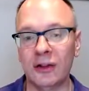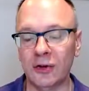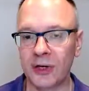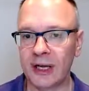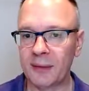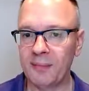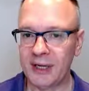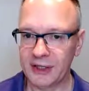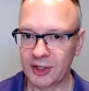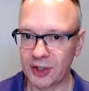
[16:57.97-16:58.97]
look at a
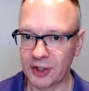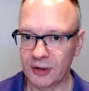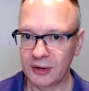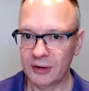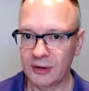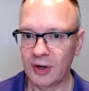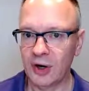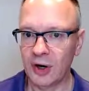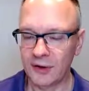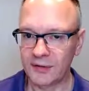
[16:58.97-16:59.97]
picture
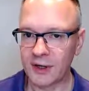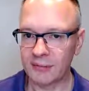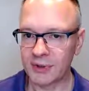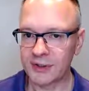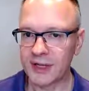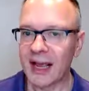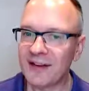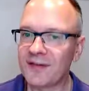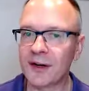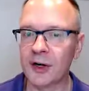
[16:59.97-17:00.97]
of numbers
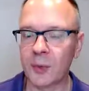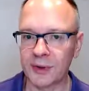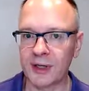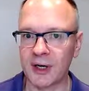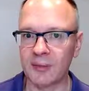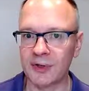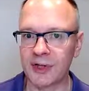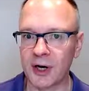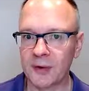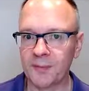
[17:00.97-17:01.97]
and figure out what the numbers
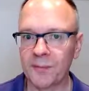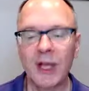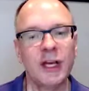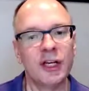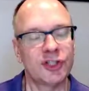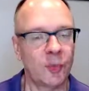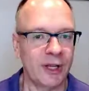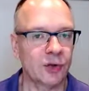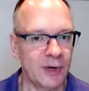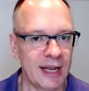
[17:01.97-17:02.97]
are. So we
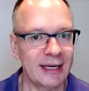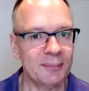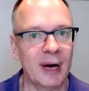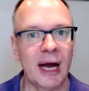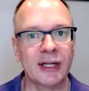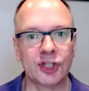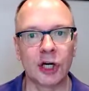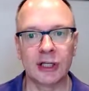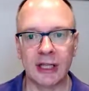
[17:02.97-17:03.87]
create a pie chart